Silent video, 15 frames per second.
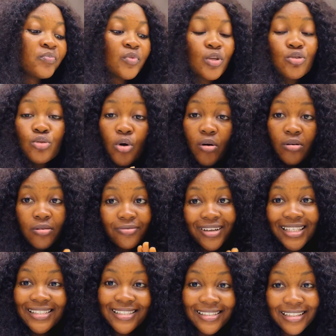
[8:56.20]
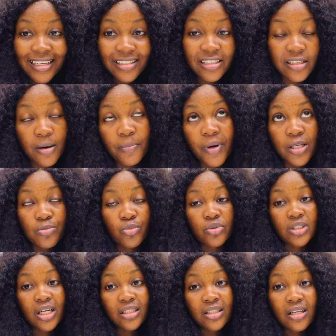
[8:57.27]
So valid international
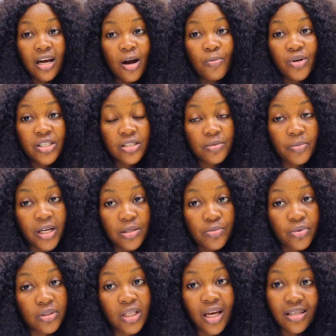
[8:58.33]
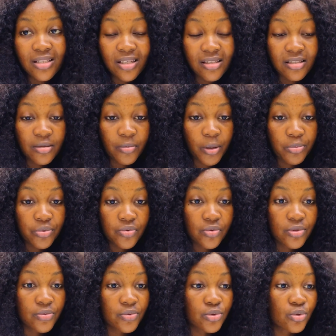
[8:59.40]
passport. And how much is passport? I said in my
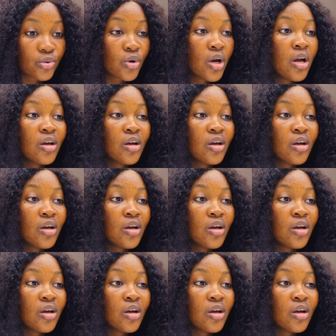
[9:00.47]
previous video.